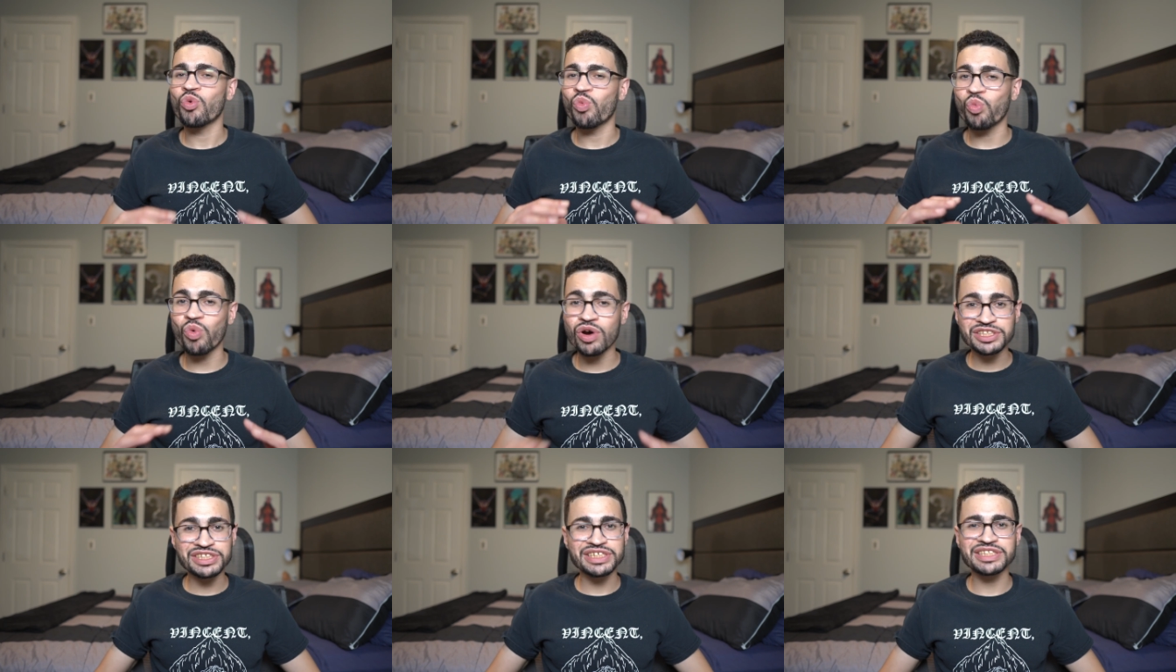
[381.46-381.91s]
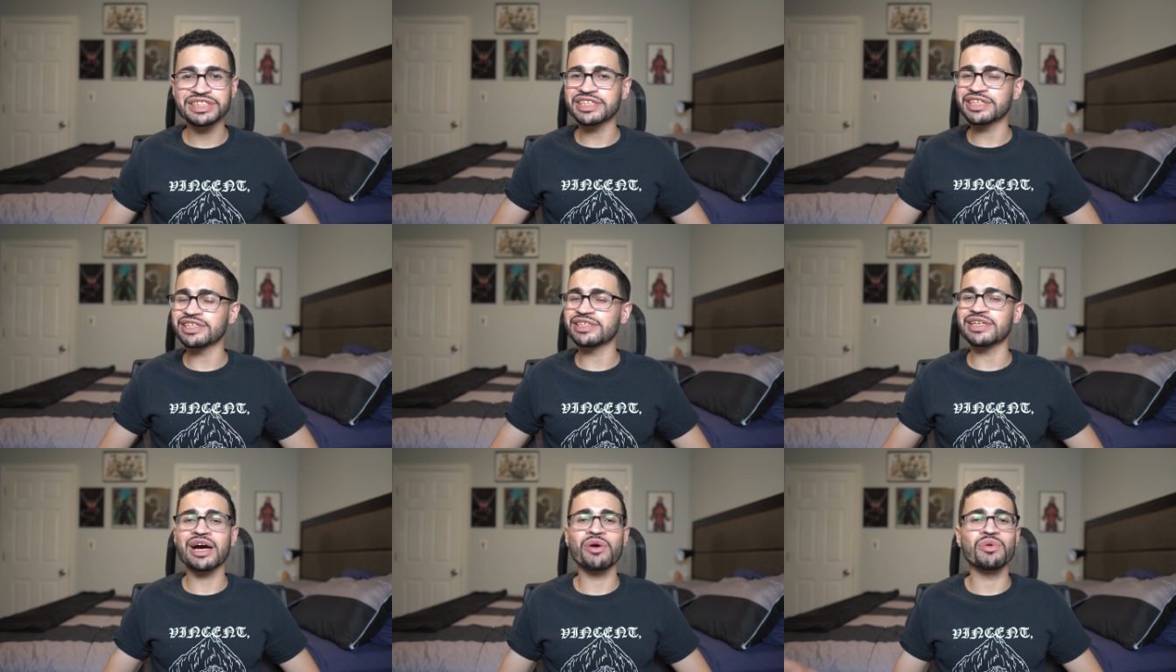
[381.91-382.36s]
once it
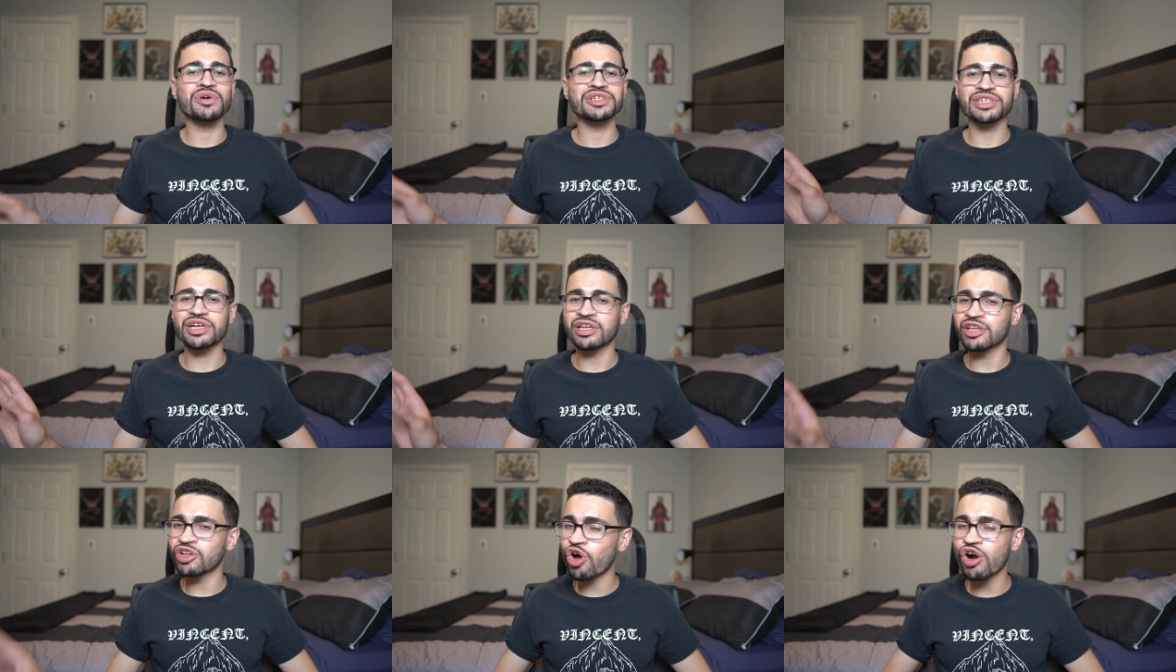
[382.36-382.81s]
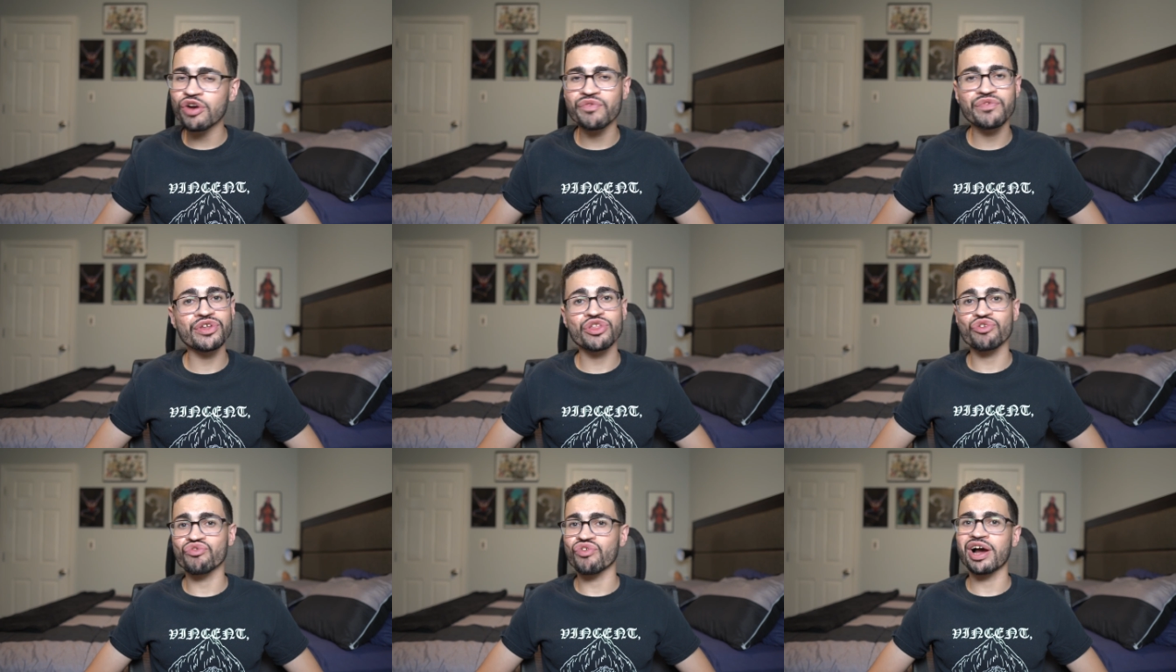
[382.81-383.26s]
did, I was along
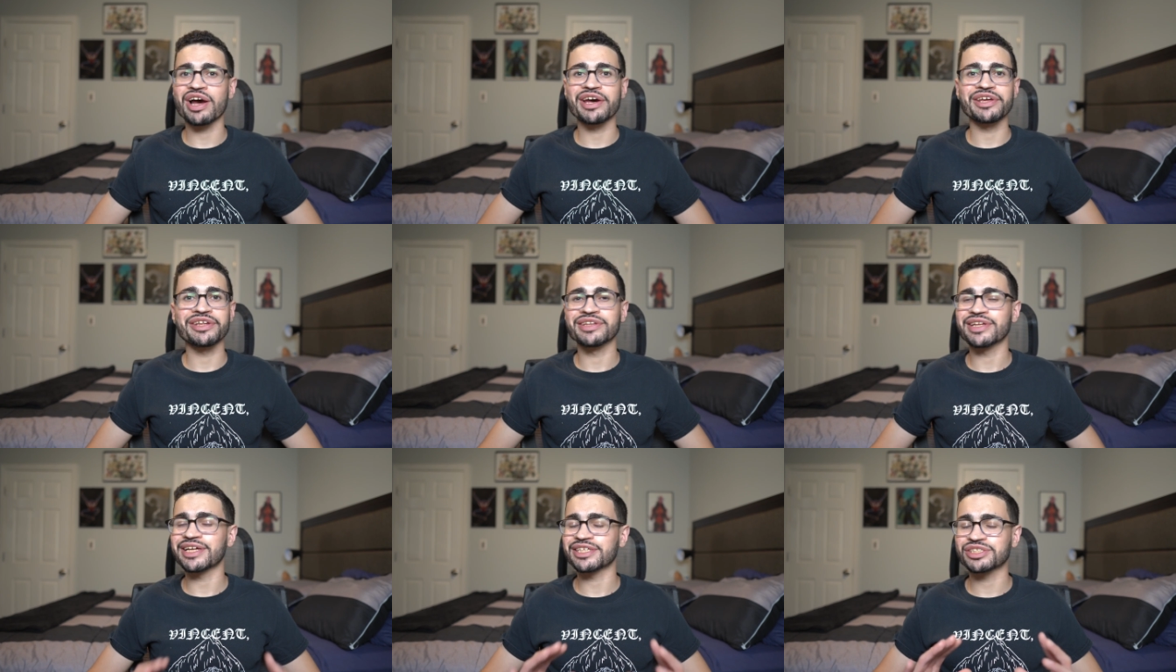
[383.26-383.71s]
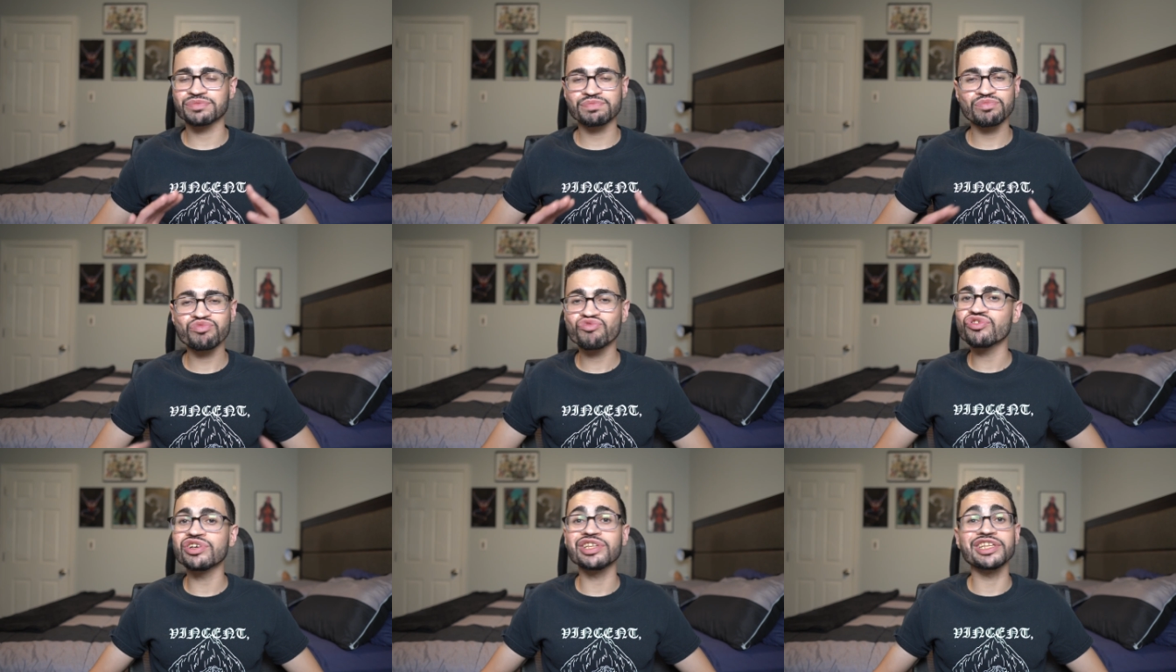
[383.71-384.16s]
for the ride, and that's
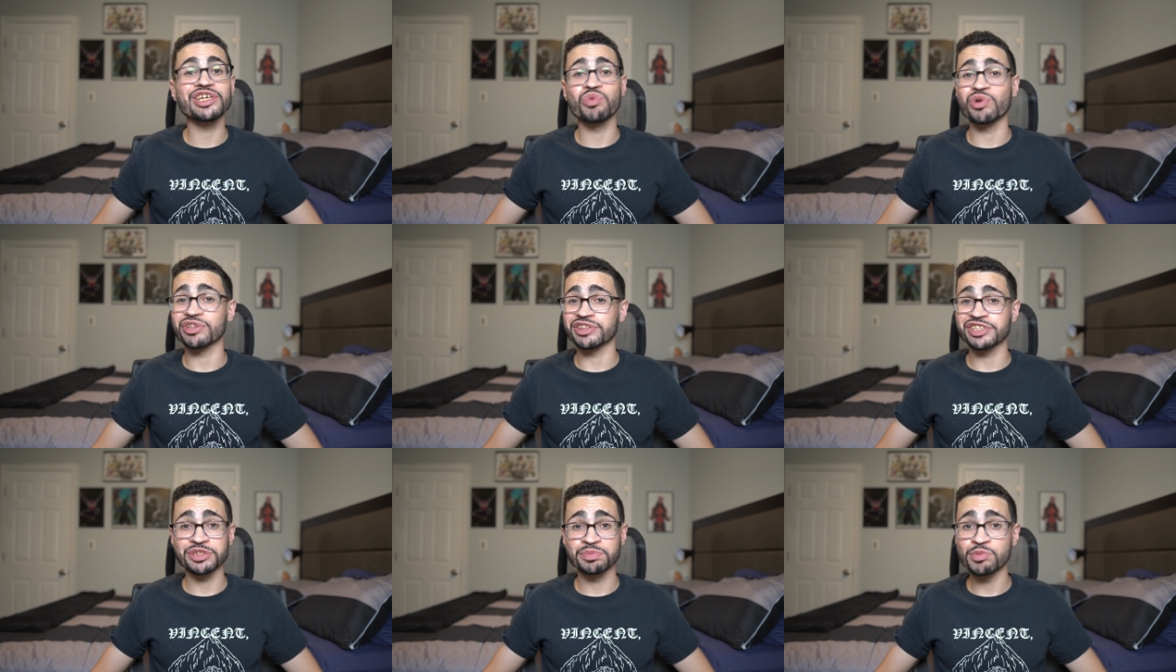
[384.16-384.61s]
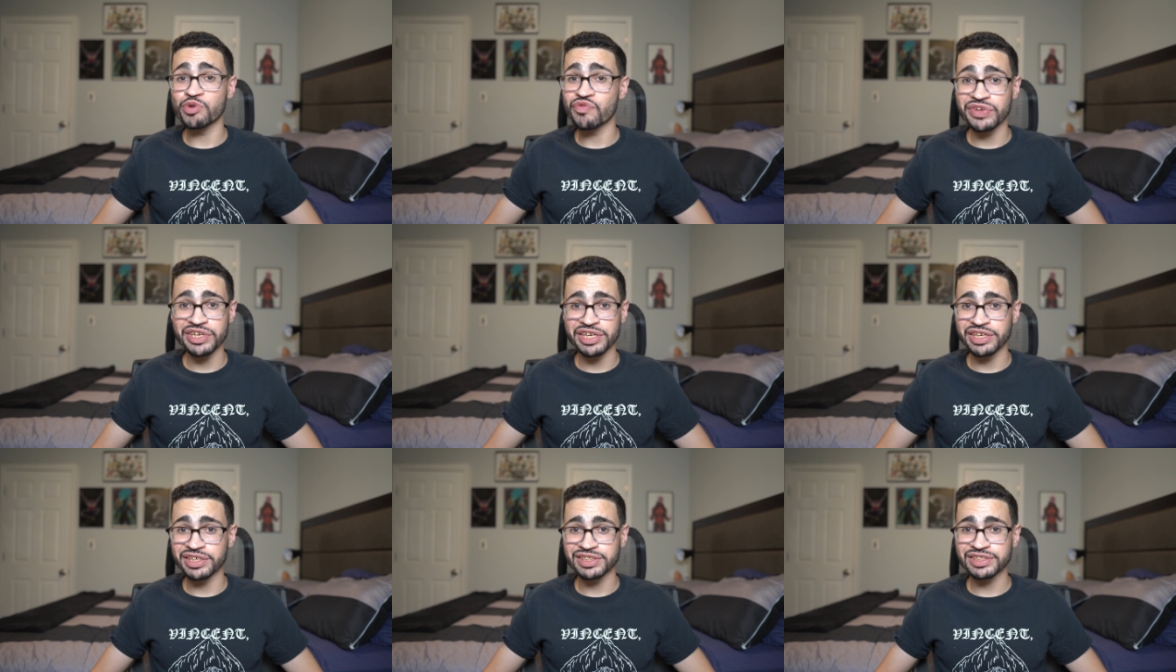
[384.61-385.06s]
really what this
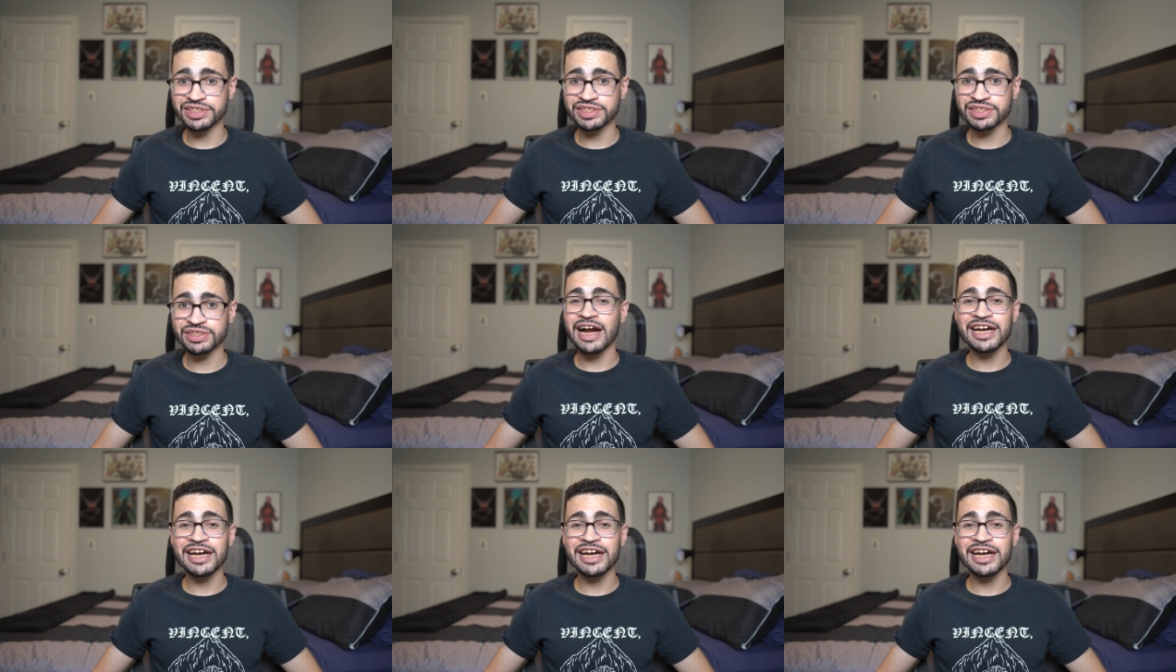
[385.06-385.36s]
movie is.